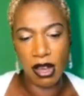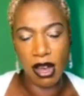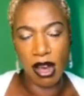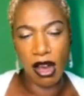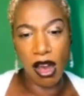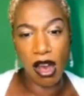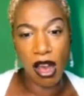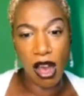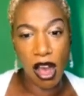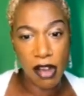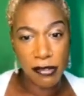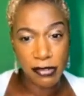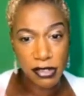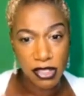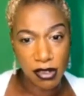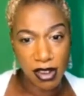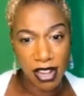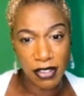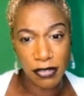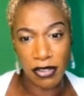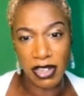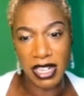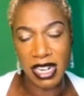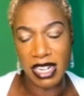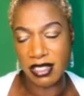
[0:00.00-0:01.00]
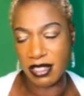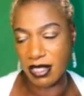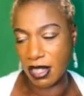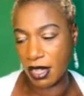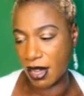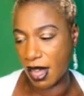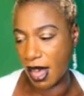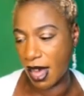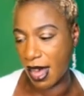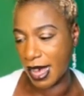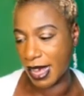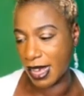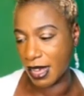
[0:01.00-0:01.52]
After I finished the
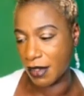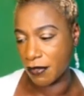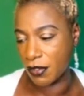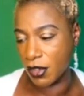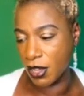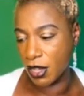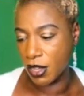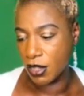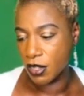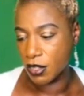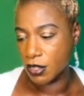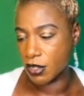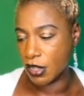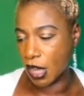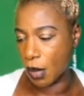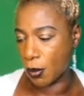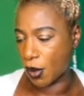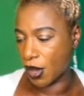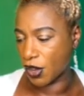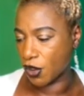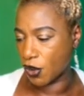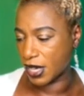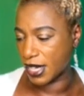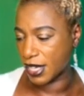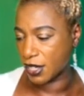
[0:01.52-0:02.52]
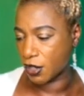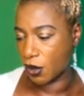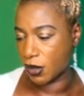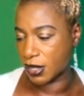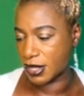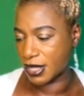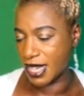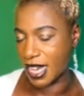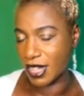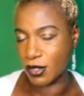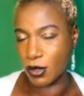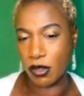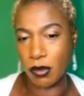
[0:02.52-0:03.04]
live, someone got in
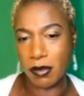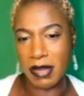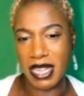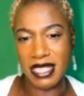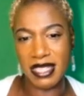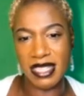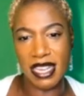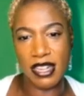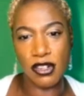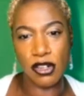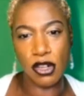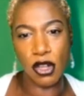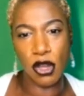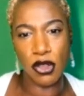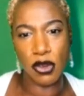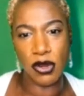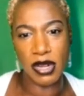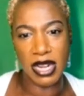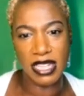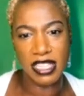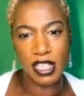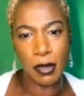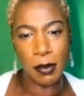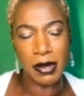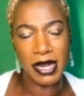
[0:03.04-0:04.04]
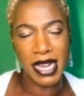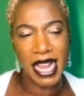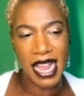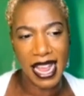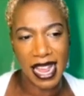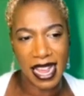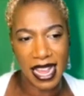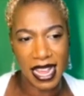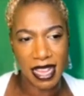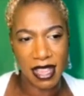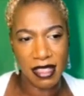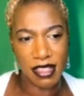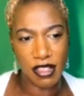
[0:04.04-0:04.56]
contact with me and said, No, you need to
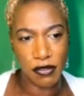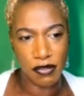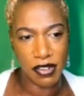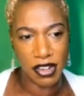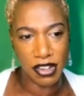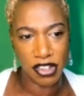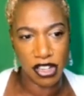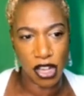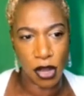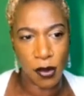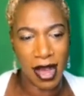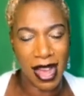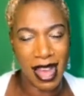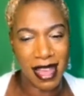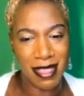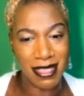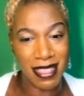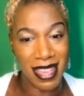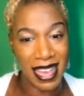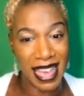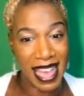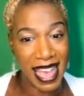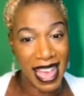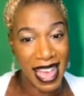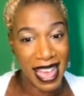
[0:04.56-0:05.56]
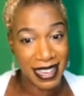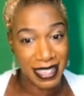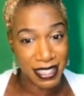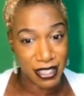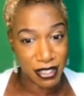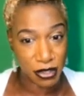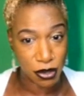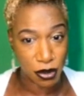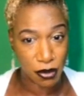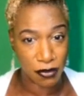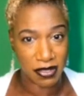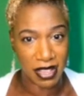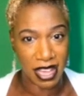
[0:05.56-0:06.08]
play the video at the
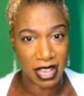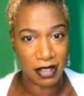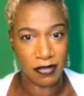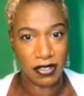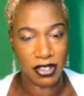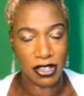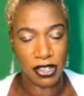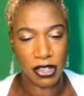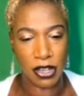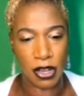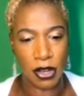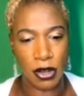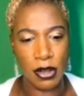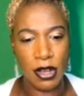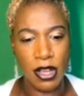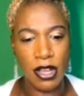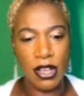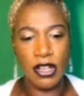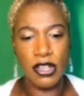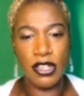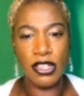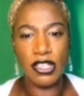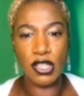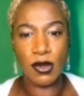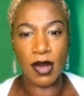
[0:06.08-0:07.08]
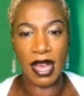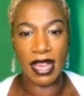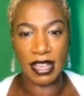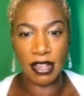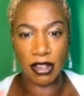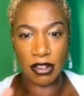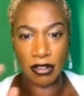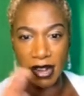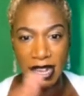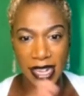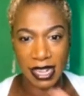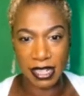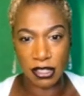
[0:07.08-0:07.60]
end of that video. So I
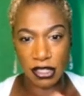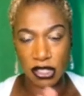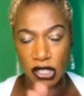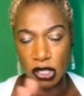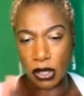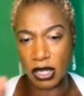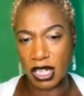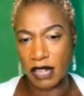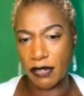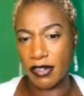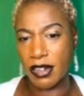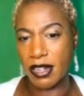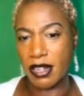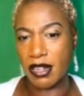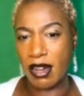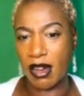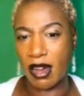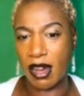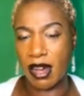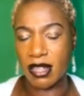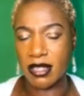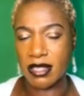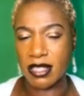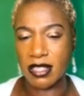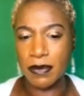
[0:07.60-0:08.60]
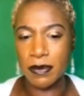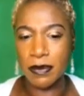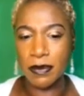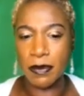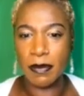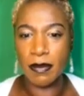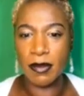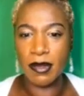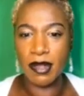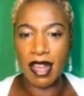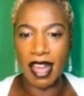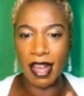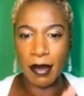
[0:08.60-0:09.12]
created two different cuts.
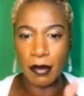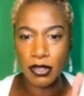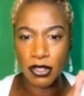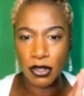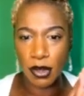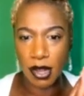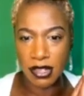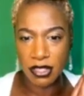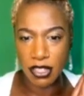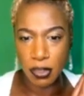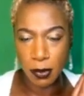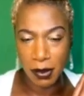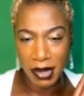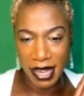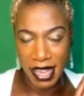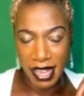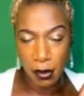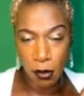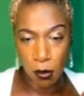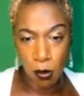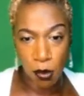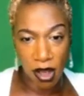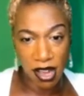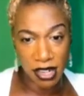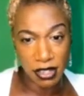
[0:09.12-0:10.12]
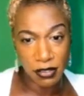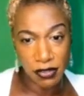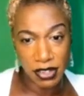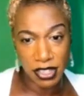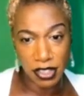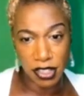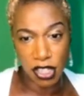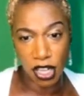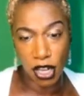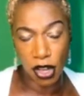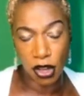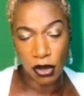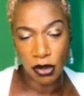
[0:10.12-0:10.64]
I was going to play one
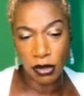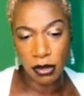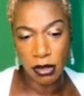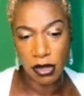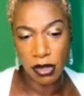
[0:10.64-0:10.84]
video